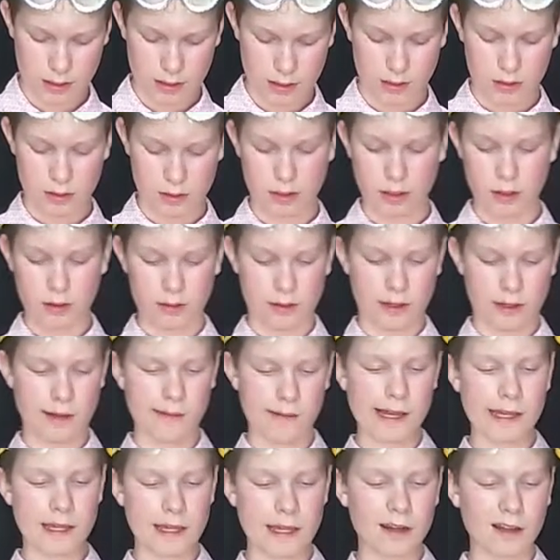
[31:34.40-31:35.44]
So I
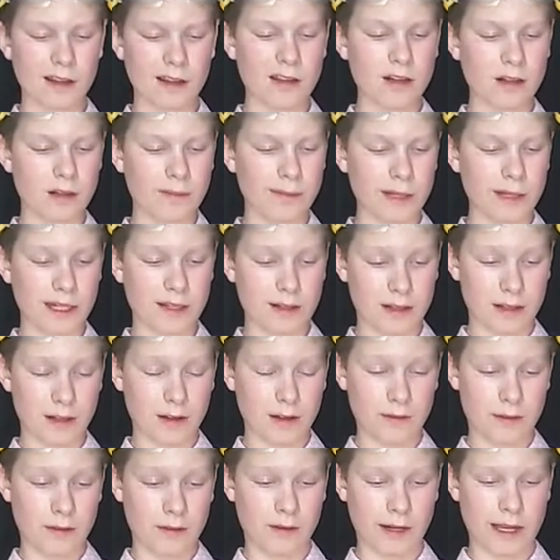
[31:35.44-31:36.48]
might get a little bit
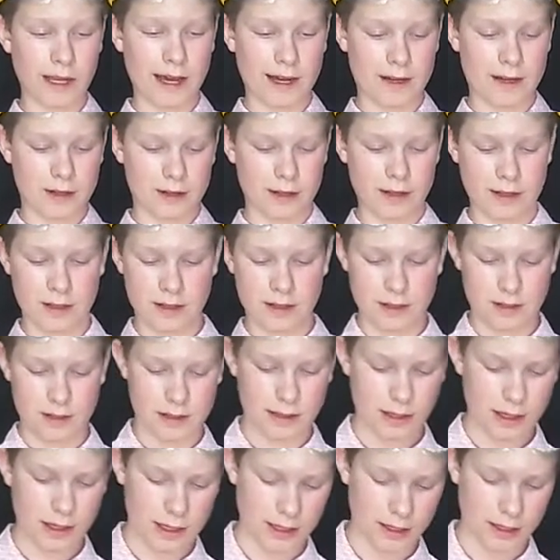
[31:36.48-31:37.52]
of a reaction
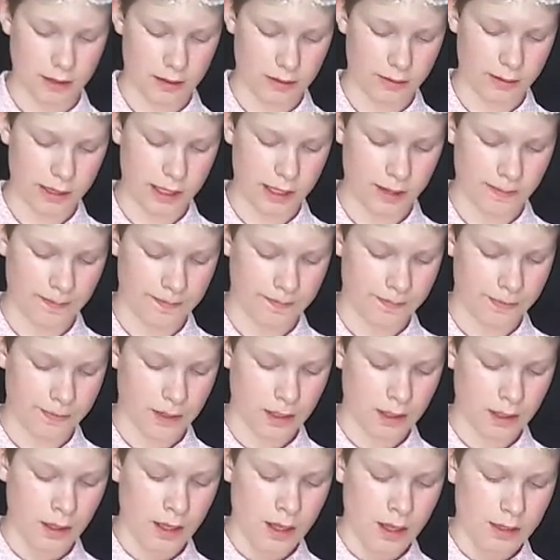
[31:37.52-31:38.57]
inside of here already.
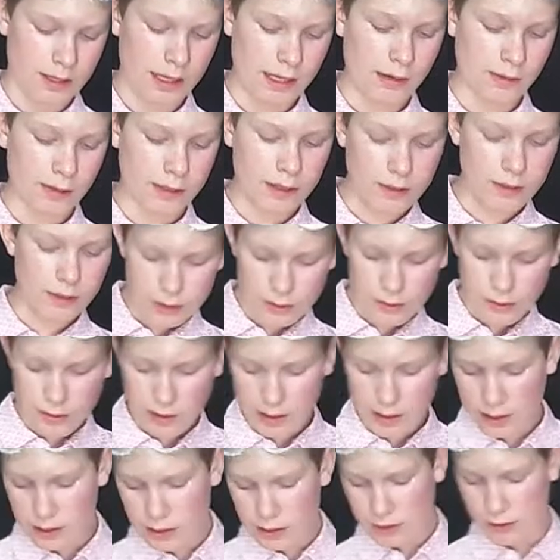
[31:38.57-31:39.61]
Now when you do
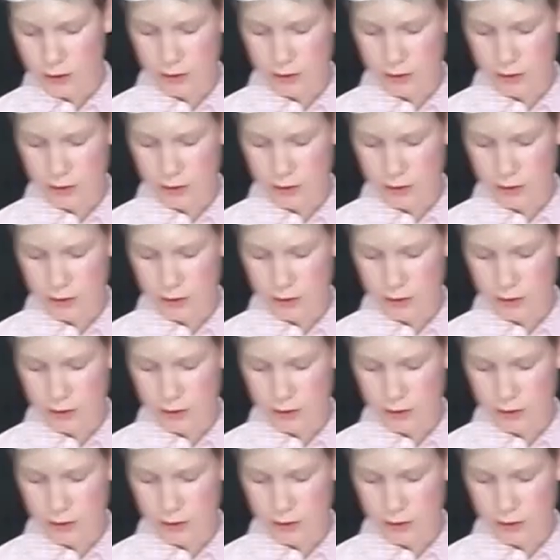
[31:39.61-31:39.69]
this,